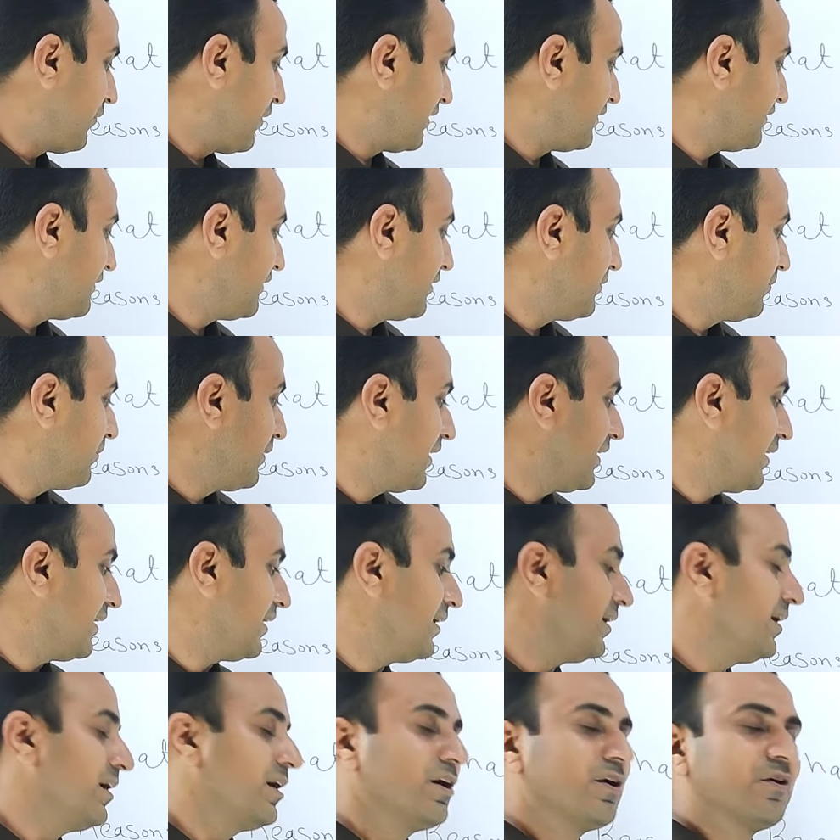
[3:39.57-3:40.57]
divided
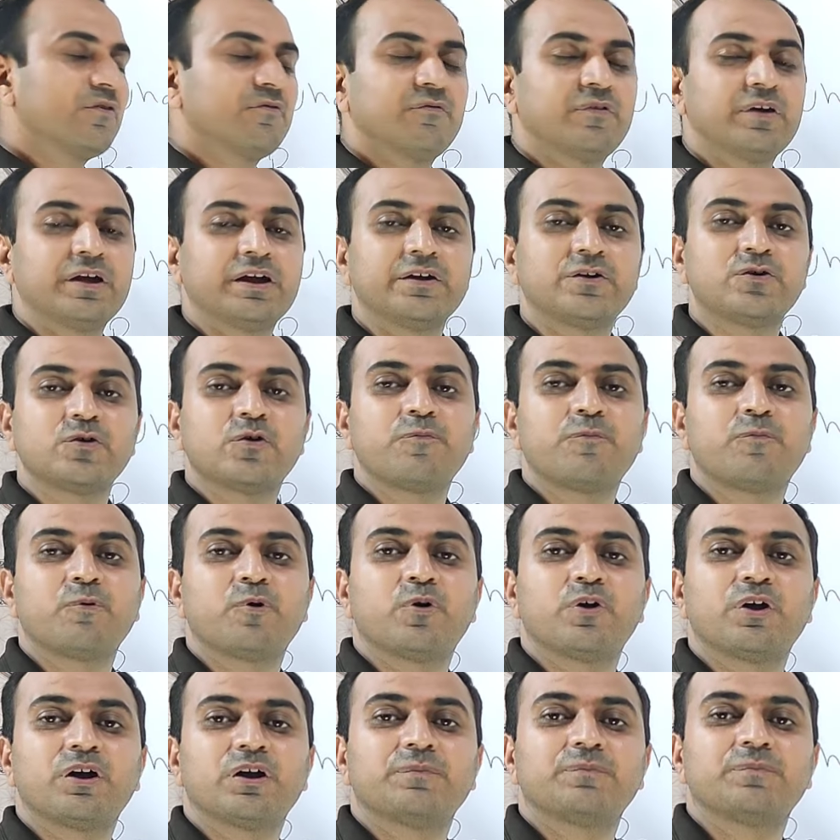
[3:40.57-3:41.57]
by weight
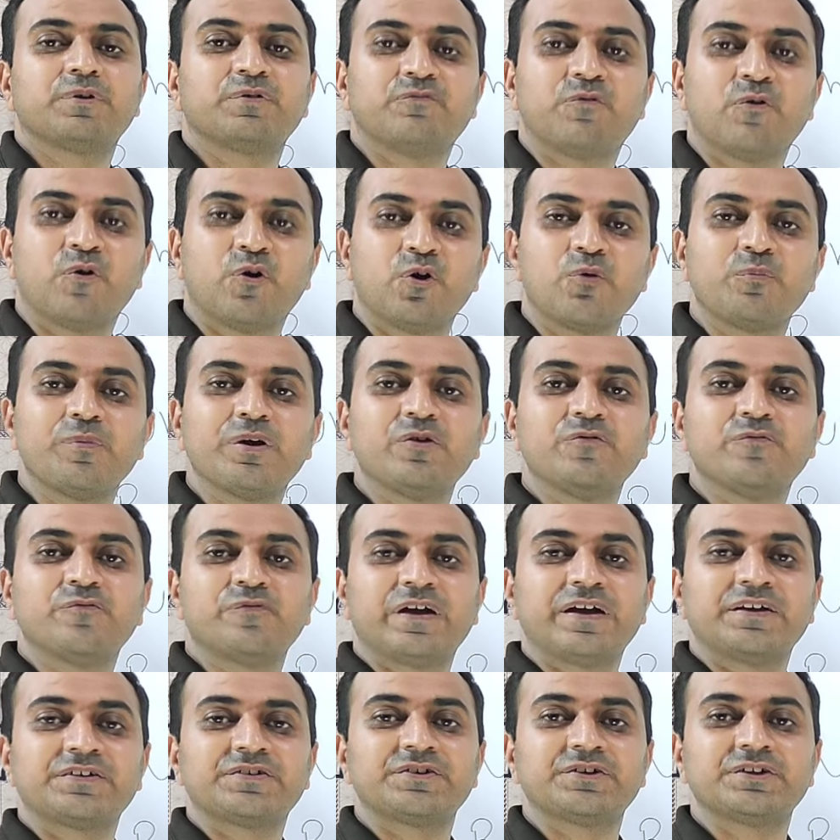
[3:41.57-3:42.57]
of product before
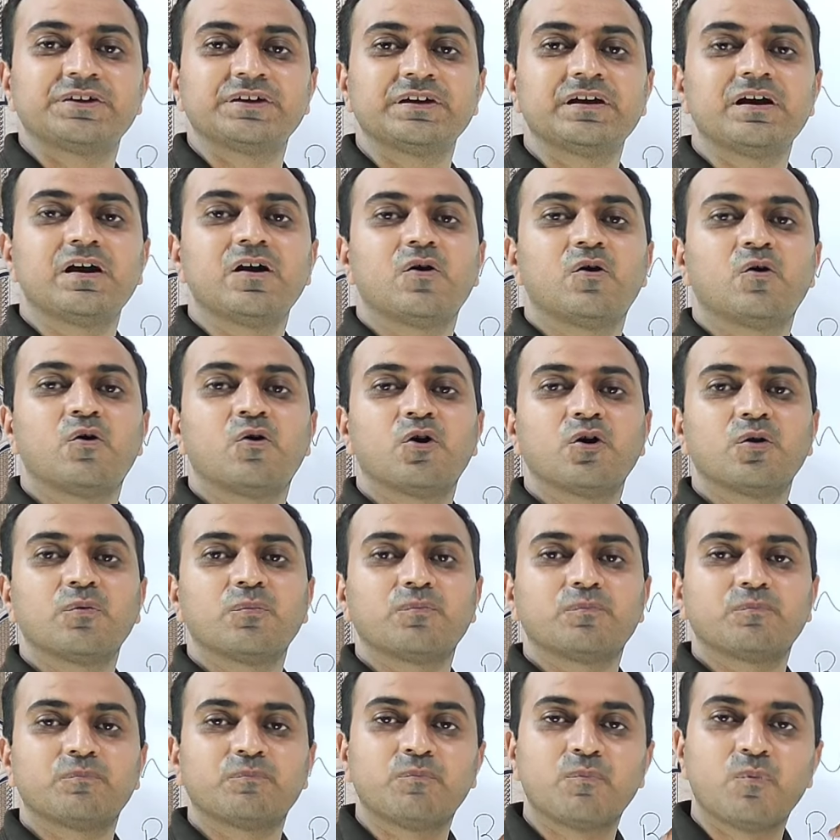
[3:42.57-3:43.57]
manufacturing,
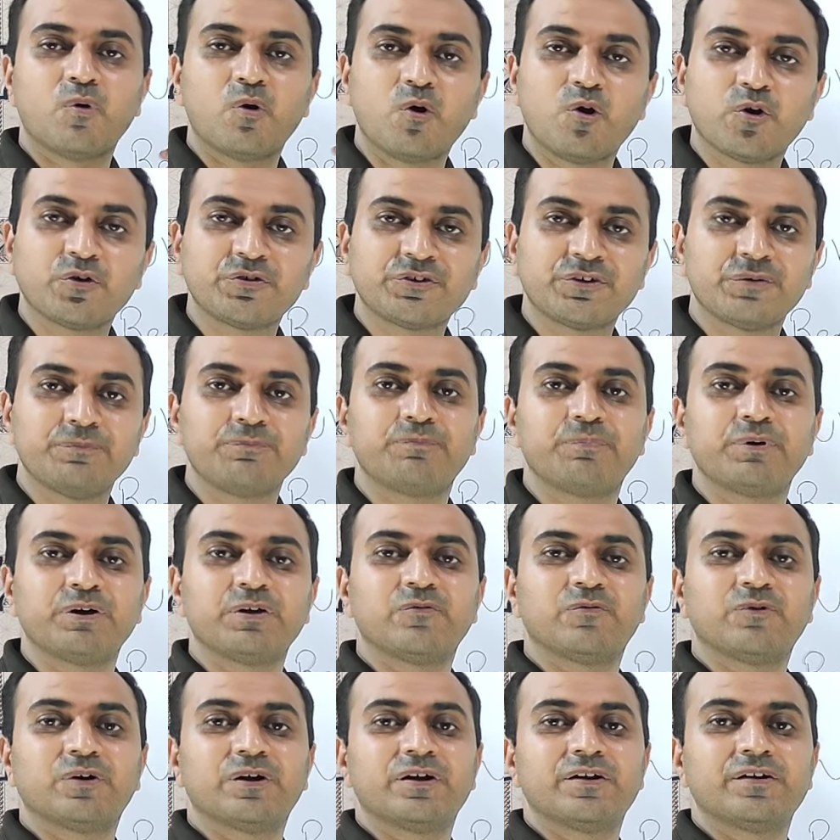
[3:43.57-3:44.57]
or more
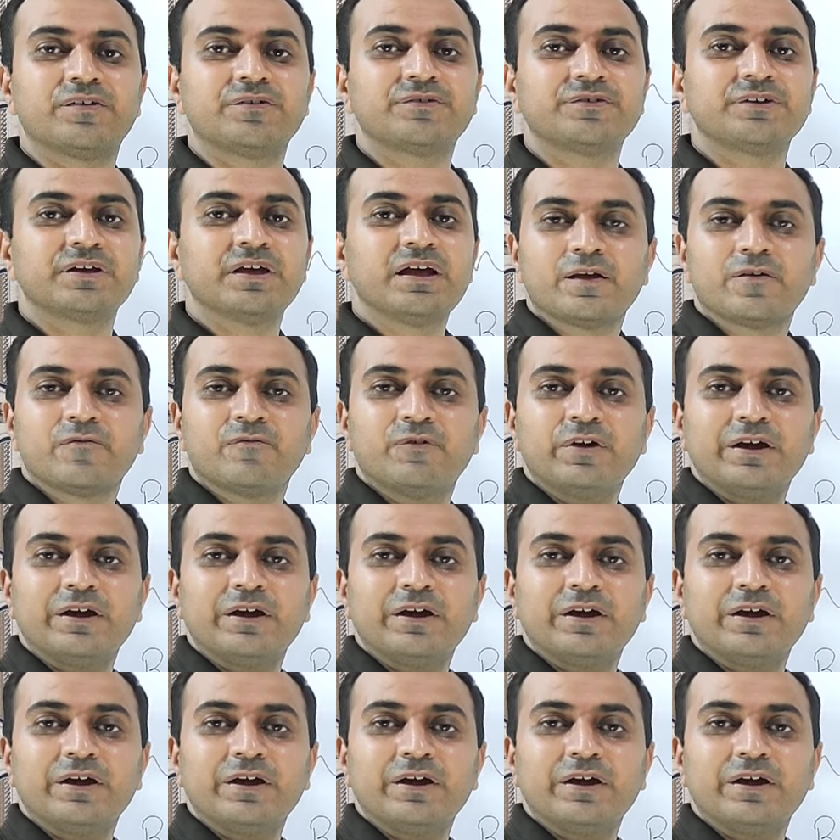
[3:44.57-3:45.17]
simple words,